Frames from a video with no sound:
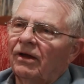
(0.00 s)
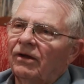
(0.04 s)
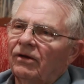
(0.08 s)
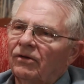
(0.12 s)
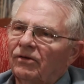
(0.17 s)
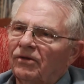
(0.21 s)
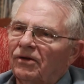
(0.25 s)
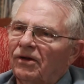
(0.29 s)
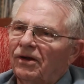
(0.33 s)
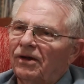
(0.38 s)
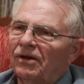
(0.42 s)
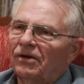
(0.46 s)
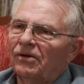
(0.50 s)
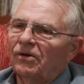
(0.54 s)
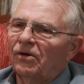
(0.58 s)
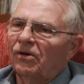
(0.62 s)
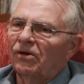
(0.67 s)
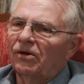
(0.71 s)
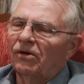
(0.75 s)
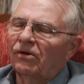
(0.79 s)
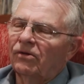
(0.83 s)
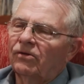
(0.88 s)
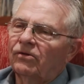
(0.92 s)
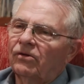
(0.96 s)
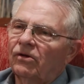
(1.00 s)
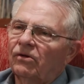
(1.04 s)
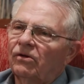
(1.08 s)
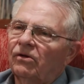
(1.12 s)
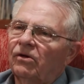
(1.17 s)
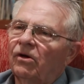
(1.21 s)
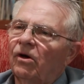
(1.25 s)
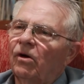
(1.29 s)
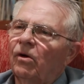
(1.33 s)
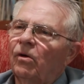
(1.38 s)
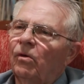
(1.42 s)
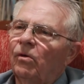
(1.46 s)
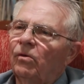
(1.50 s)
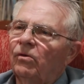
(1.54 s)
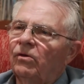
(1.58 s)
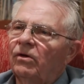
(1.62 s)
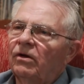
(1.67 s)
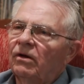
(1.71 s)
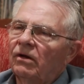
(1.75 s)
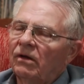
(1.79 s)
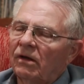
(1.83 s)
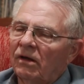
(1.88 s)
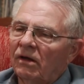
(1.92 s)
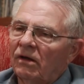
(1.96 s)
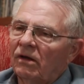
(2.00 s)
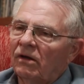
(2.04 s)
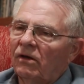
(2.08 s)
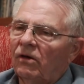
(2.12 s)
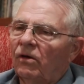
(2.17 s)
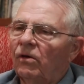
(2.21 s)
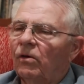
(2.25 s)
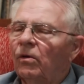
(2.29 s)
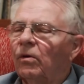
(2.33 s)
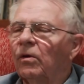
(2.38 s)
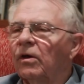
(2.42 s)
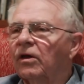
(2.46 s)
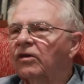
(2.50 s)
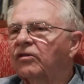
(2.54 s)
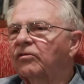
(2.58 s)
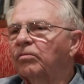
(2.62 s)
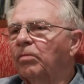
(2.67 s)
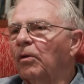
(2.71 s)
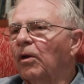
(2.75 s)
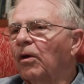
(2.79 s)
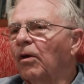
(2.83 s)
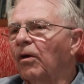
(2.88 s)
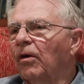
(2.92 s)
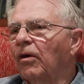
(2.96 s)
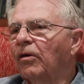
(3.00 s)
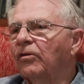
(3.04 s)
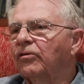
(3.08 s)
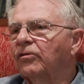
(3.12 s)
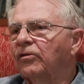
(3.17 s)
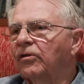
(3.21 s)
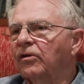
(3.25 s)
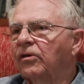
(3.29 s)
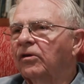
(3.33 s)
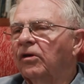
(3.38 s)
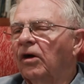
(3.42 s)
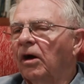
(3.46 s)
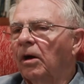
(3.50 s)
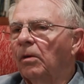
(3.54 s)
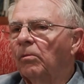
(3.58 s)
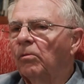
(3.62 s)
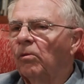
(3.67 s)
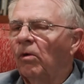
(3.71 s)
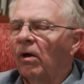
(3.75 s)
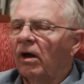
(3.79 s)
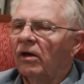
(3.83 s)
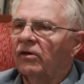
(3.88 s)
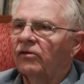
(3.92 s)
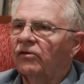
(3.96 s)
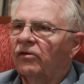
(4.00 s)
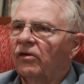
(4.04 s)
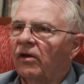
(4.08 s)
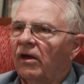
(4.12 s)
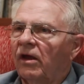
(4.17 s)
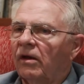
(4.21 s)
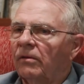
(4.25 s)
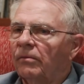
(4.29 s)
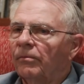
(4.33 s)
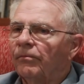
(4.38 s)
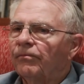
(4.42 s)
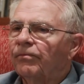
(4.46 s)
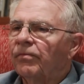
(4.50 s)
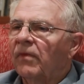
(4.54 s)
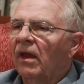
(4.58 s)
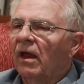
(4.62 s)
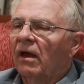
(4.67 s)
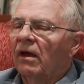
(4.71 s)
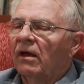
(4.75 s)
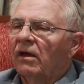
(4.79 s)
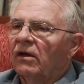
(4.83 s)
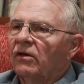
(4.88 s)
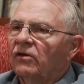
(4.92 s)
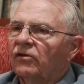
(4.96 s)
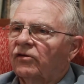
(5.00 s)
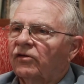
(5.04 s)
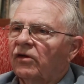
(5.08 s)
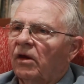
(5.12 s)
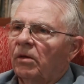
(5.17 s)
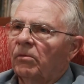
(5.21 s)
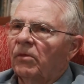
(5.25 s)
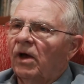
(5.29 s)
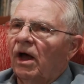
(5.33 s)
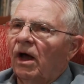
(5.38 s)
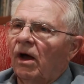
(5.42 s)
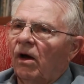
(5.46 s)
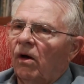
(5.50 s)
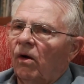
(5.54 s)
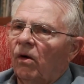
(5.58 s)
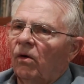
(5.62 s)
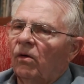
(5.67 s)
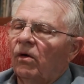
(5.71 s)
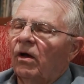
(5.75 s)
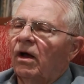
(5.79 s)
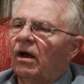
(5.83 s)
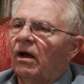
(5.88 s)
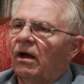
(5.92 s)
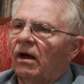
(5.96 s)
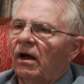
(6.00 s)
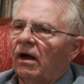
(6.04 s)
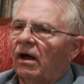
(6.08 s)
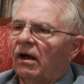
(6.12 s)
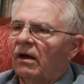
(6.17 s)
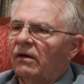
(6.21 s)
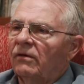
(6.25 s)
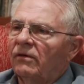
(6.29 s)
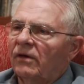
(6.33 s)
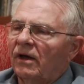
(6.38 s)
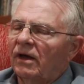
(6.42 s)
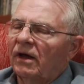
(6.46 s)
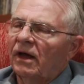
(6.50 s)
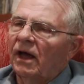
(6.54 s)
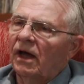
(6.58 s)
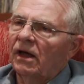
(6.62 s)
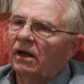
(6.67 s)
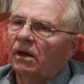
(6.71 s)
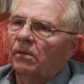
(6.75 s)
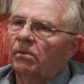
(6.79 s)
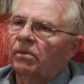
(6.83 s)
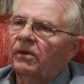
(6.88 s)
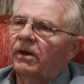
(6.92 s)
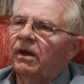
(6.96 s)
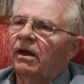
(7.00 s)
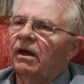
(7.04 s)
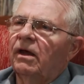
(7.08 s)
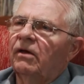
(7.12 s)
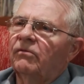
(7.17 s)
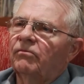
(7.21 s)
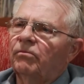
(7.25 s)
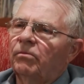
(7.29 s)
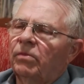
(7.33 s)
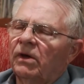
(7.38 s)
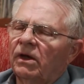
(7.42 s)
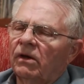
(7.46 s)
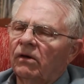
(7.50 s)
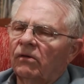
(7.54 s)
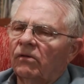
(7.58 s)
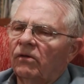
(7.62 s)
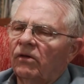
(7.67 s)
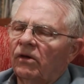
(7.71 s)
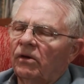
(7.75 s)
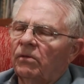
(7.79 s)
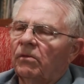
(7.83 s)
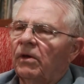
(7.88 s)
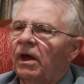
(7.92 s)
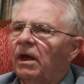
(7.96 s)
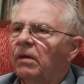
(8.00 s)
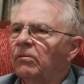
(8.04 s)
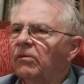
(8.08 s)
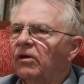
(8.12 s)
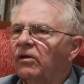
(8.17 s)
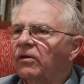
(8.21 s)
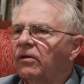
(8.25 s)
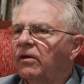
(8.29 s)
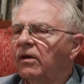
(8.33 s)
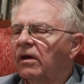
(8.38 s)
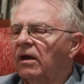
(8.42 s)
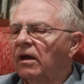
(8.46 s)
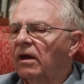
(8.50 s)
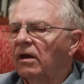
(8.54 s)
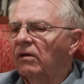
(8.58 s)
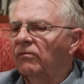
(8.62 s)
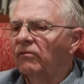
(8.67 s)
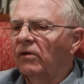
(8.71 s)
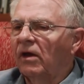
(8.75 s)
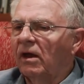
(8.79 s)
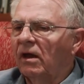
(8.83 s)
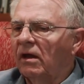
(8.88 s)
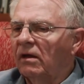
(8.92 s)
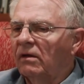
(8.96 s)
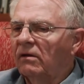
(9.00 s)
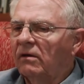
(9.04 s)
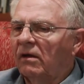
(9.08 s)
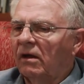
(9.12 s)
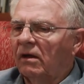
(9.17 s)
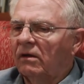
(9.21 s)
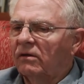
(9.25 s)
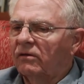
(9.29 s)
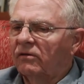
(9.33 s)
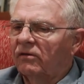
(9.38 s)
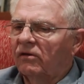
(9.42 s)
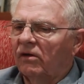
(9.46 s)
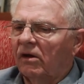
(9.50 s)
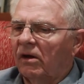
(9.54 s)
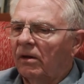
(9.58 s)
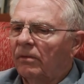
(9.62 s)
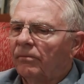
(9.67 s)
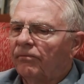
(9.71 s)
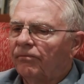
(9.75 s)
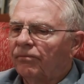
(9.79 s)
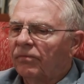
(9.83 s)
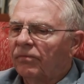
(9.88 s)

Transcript: in order to goad new explorers to come was that somehow they had a cave bigger than Mammoth Cave, and that the